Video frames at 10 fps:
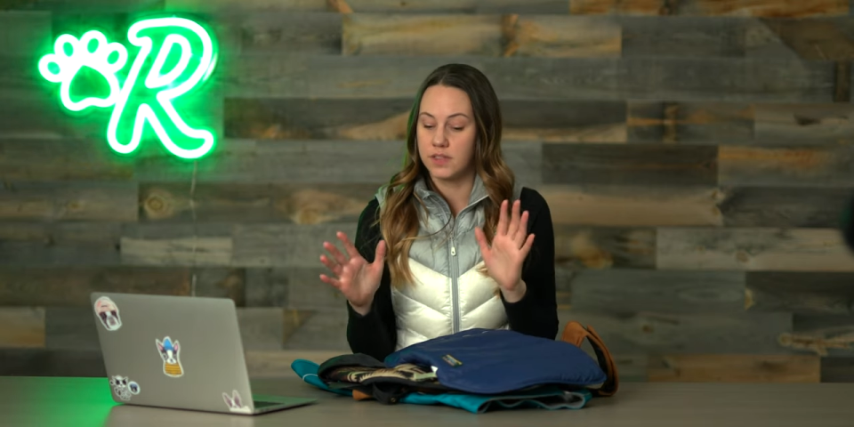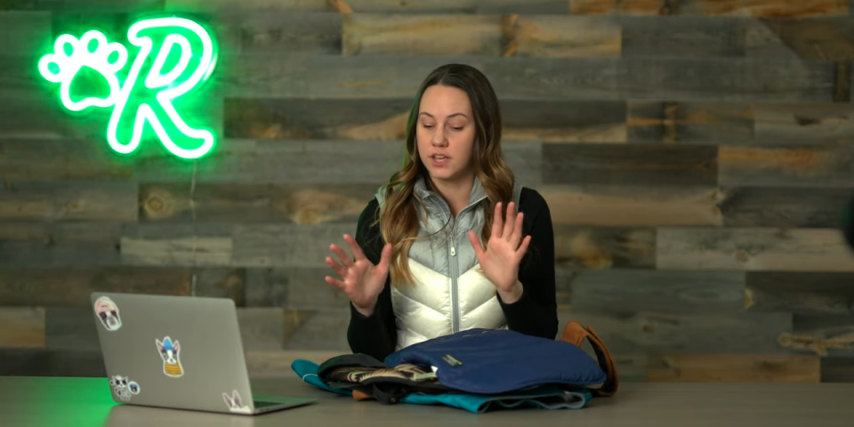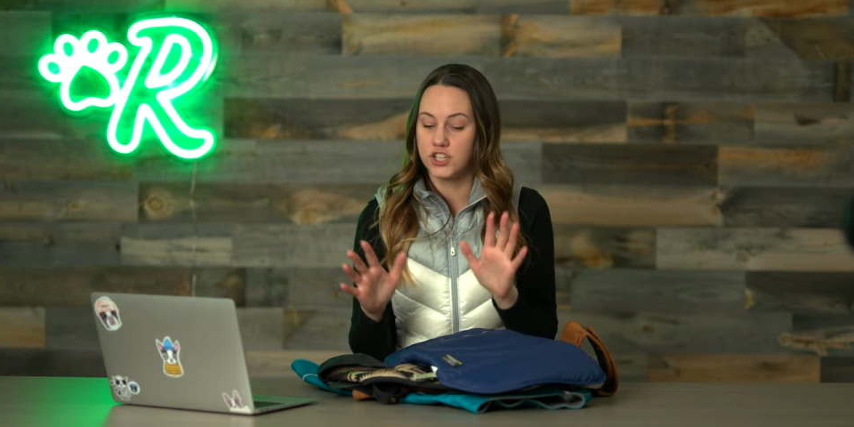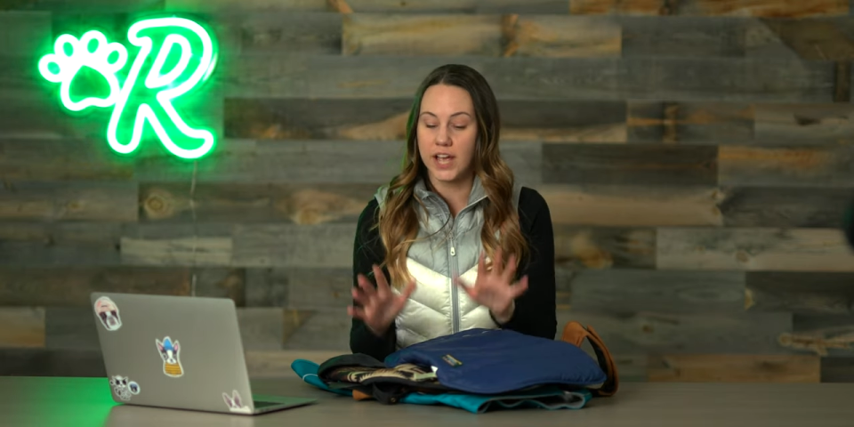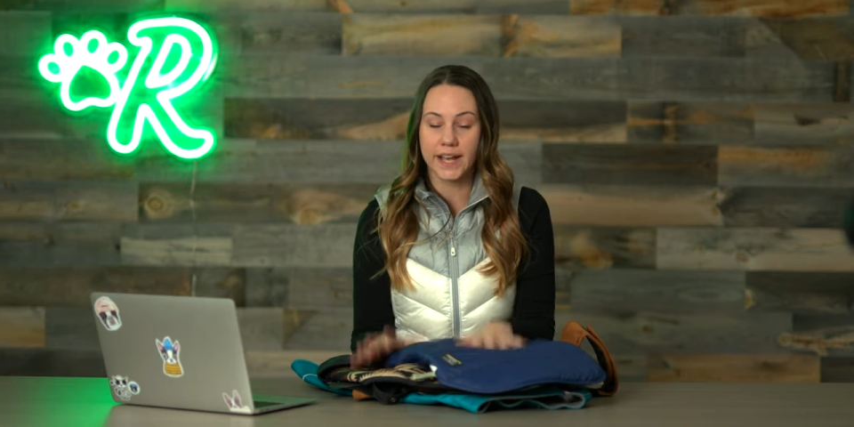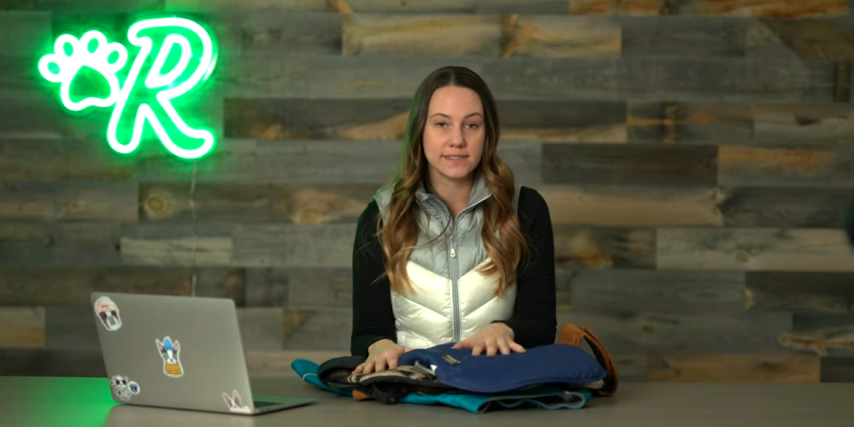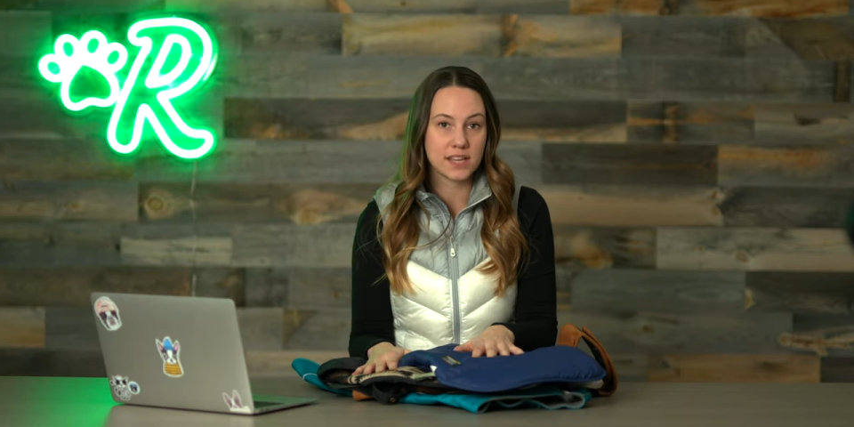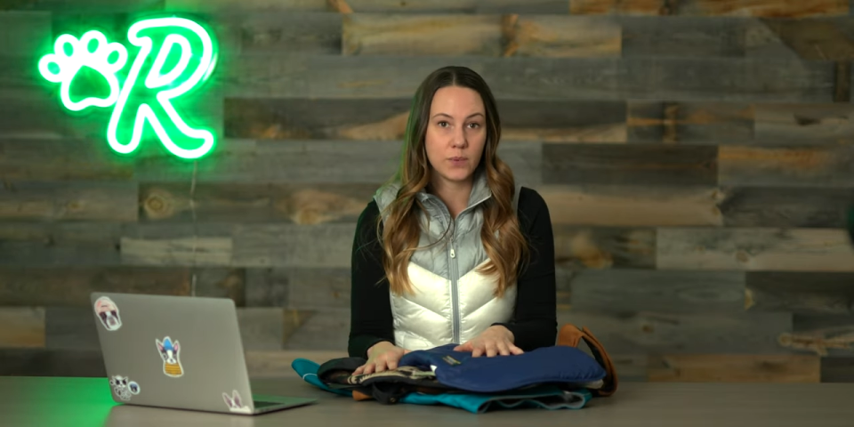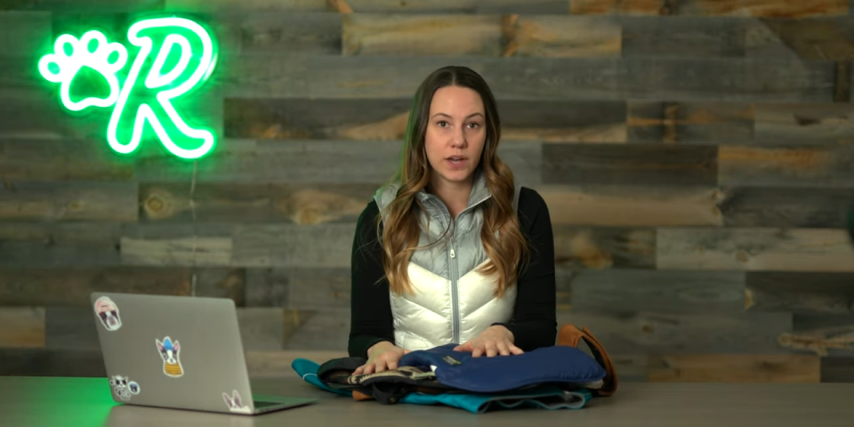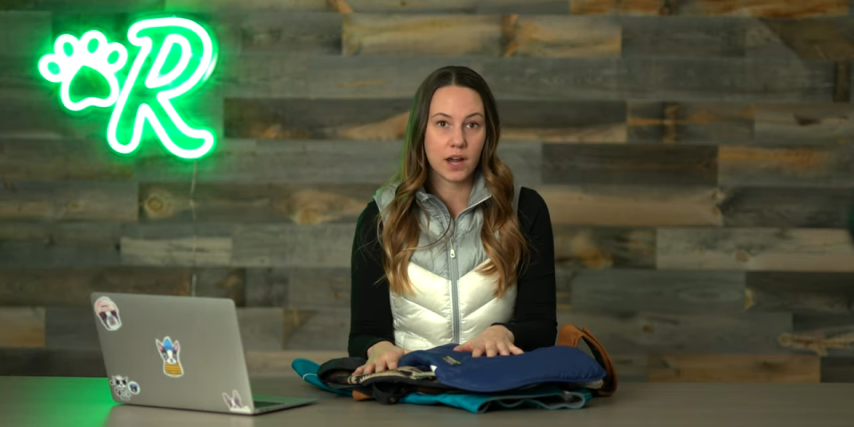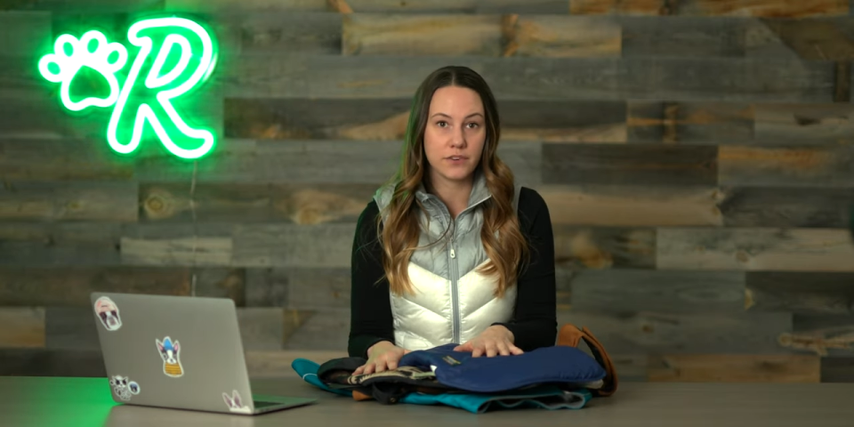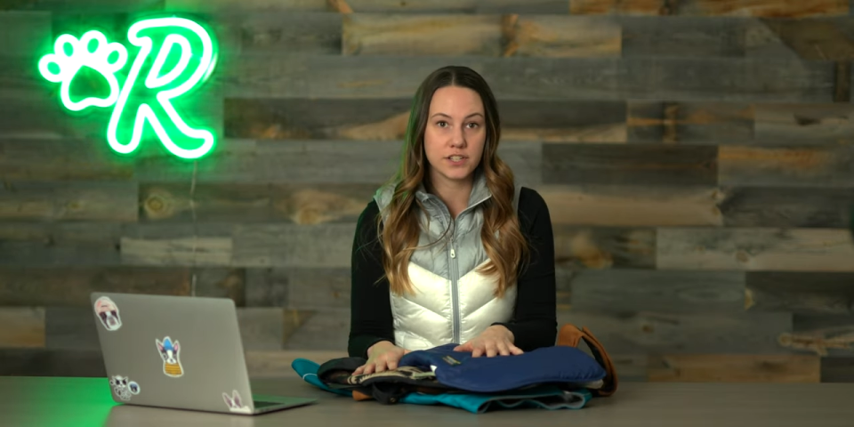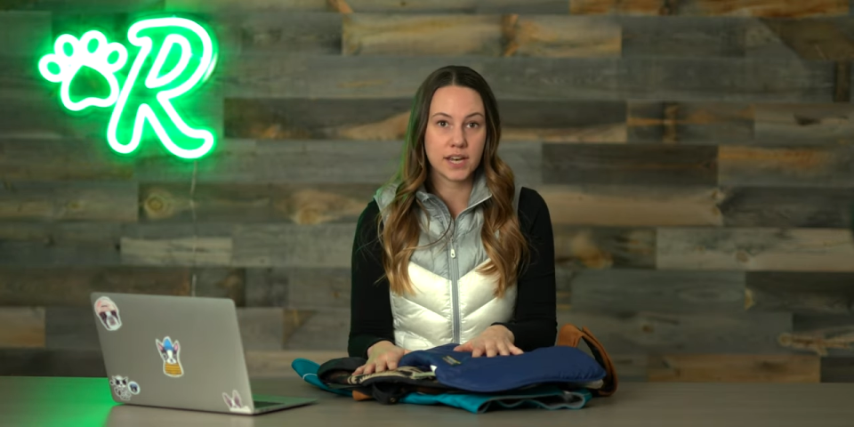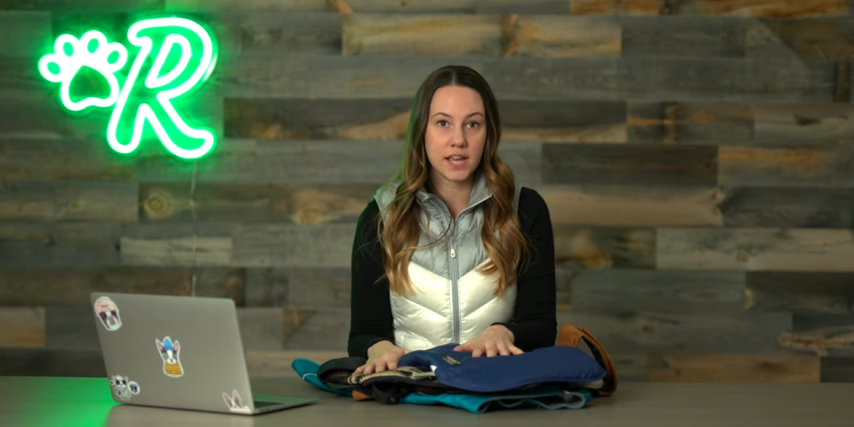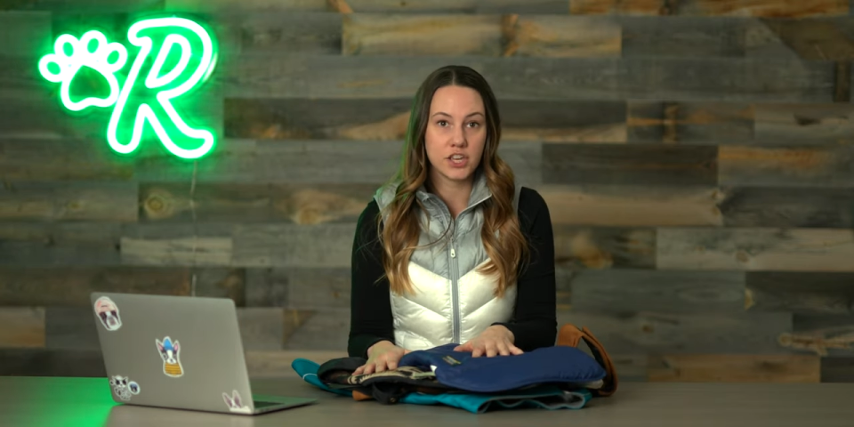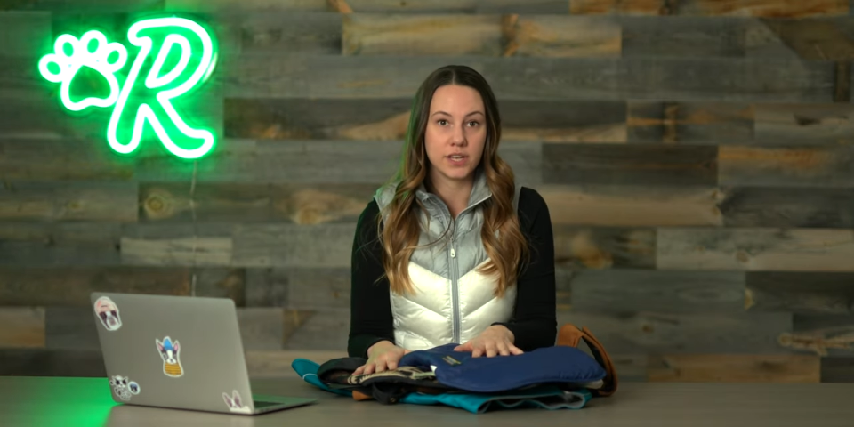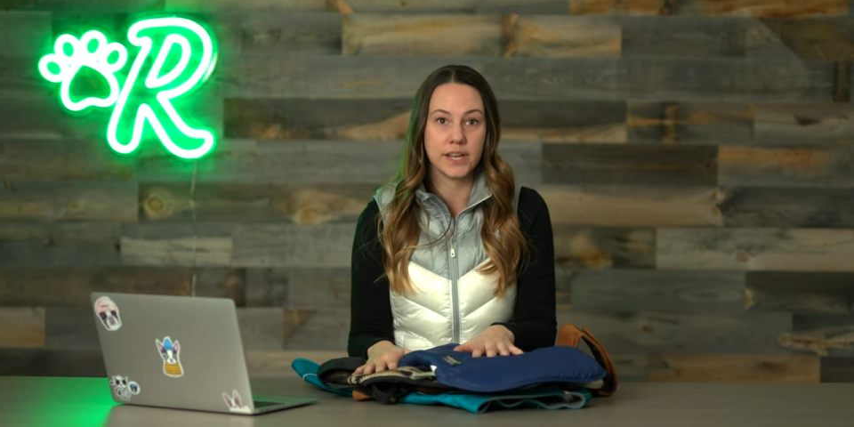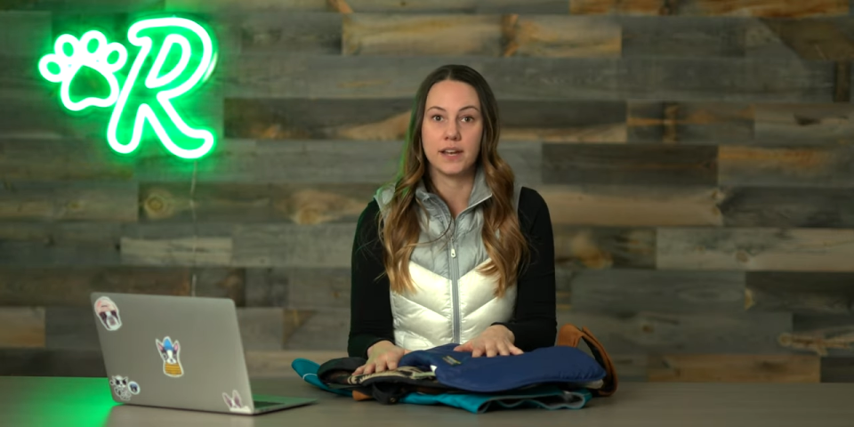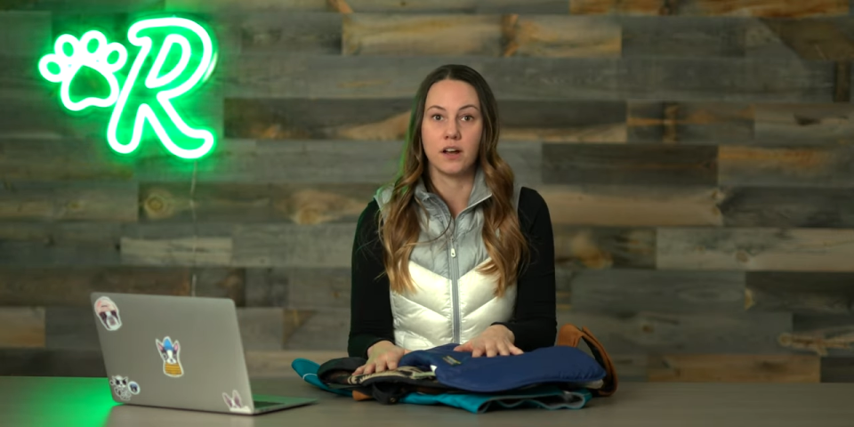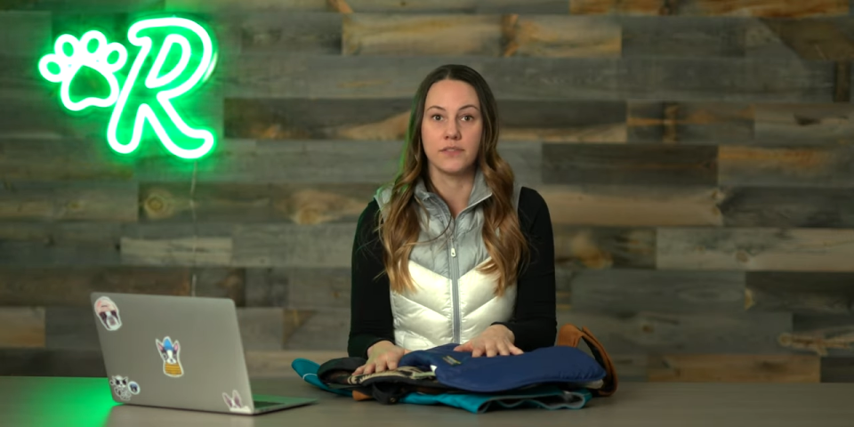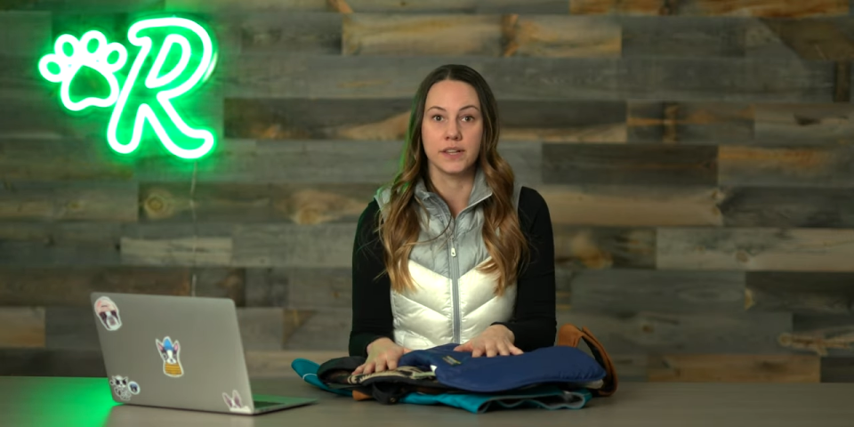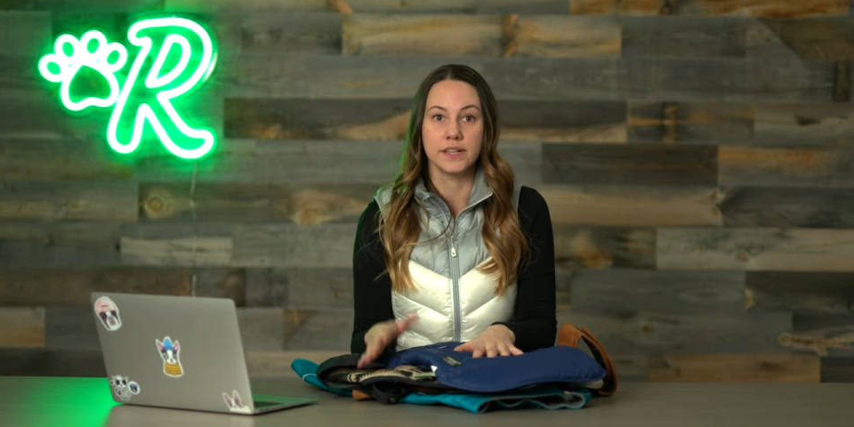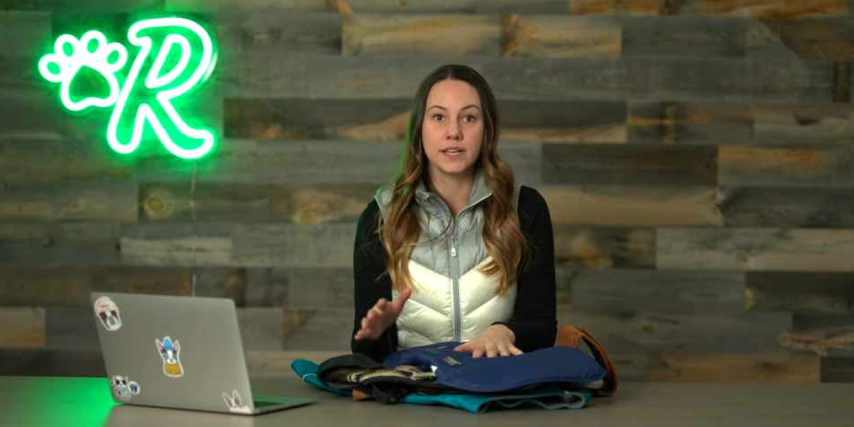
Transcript: the jackets that we covered today, you can hit on the